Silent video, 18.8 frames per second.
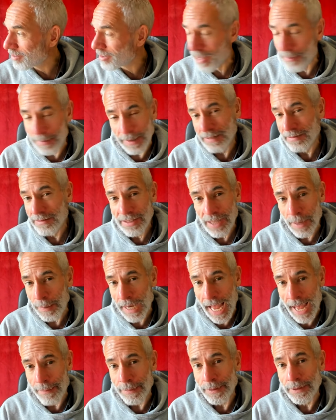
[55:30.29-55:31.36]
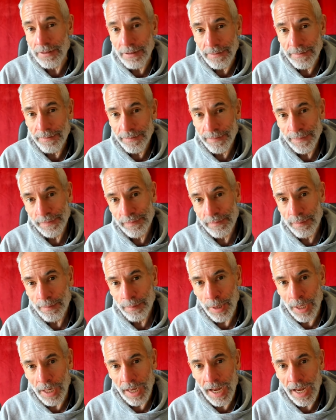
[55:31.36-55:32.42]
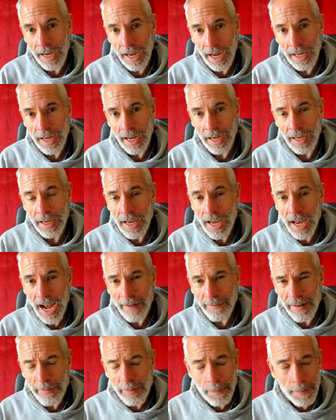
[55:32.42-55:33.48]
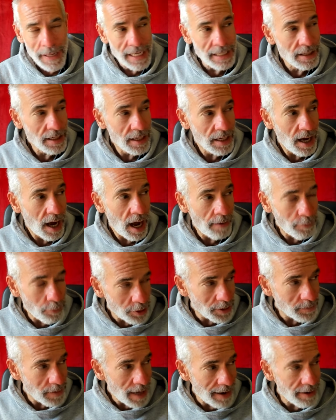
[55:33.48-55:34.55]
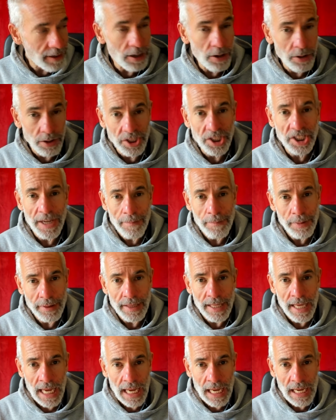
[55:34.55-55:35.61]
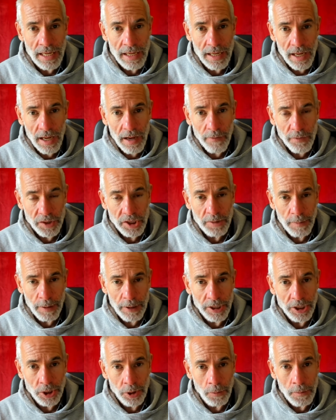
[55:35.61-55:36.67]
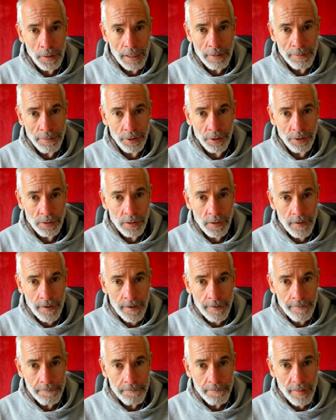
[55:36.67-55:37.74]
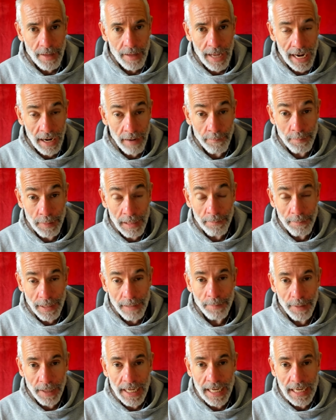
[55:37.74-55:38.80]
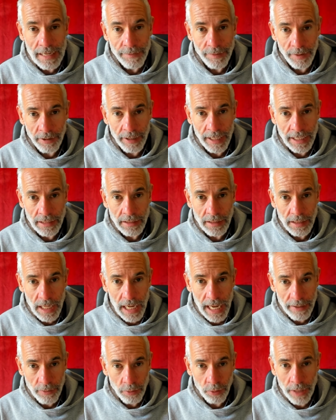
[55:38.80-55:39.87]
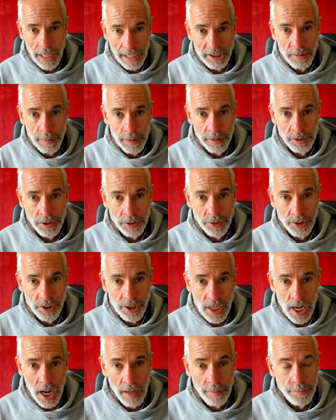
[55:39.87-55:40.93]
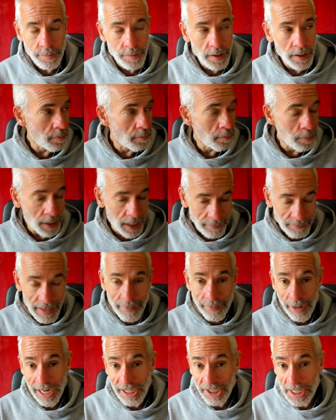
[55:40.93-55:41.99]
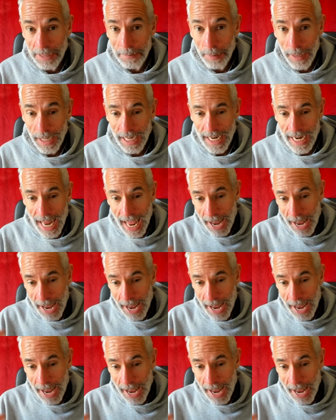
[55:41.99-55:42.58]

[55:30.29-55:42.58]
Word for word: something, something happened. But I, I, I I've never been. I've always had a lot of sympathy for spiritual people, and I've been a big believer in all that spiritual stuff. But I've never actually been